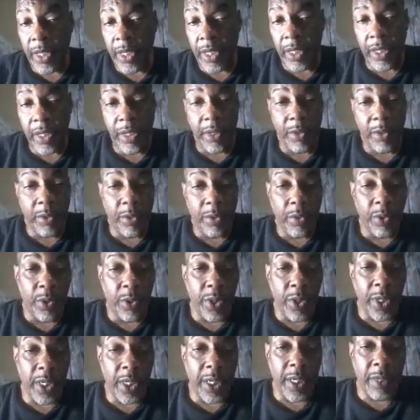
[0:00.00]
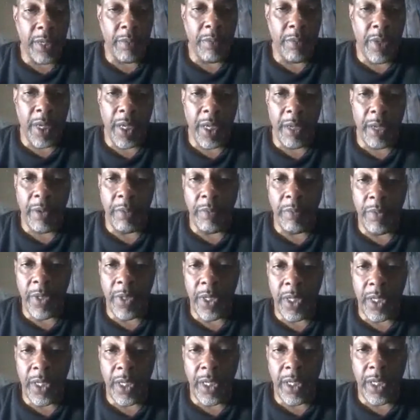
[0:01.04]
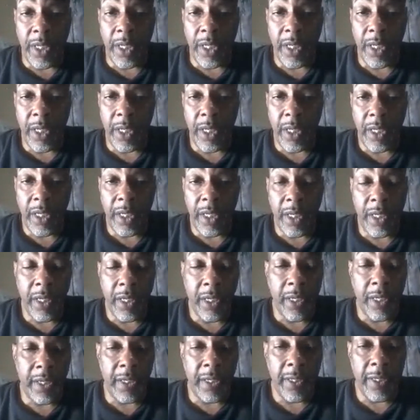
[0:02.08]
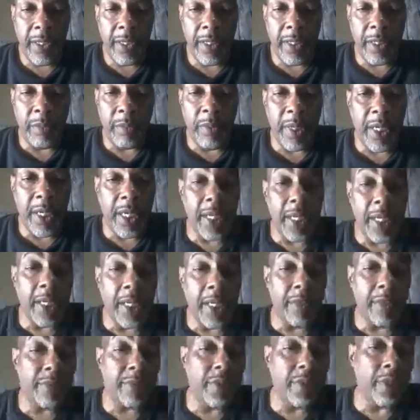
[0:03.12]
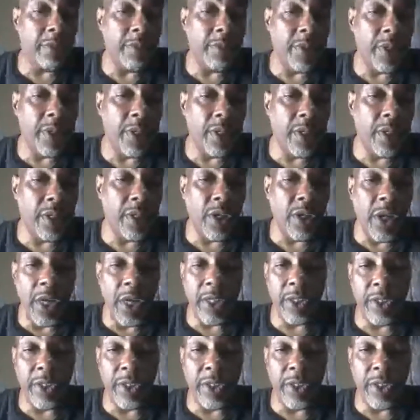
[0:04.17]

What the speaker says: or it may be the beginning of something larger.